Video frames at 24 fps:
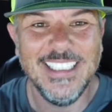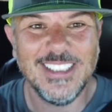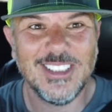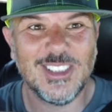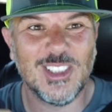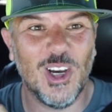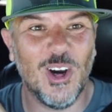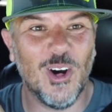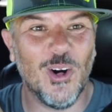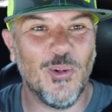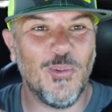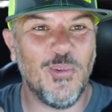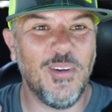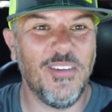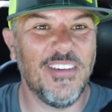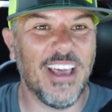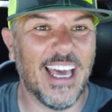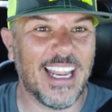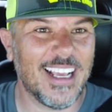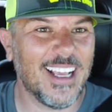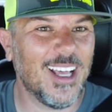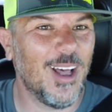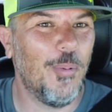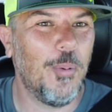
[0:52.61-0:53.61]
So we've
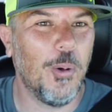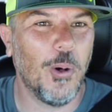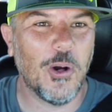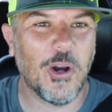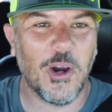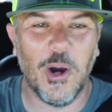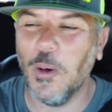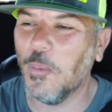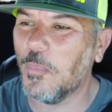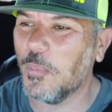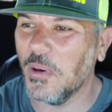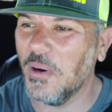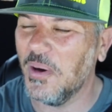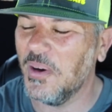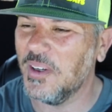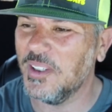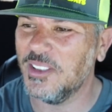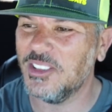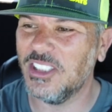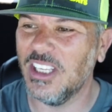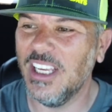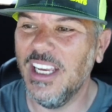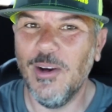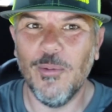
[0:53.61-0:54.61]
got a couple
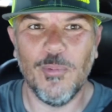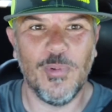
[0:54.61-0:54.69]
GoPros.